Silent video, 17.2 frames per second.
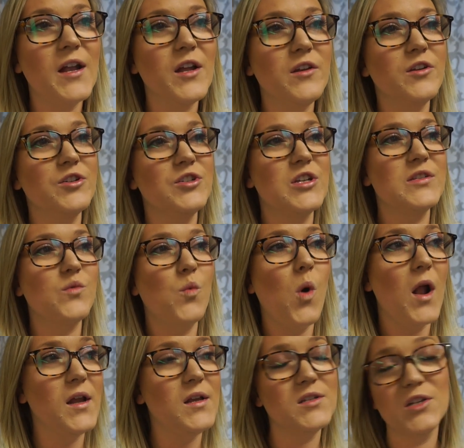and you're just
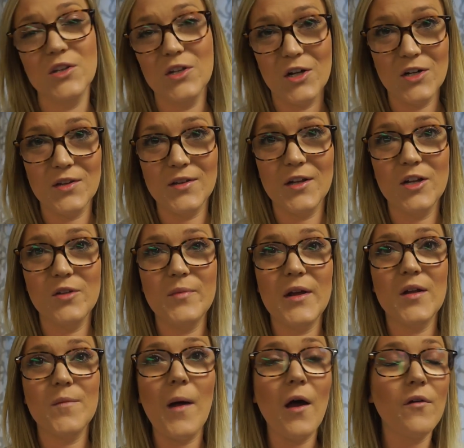wanting to learn a little
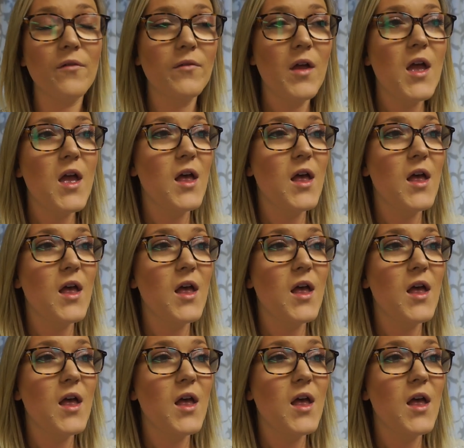bit about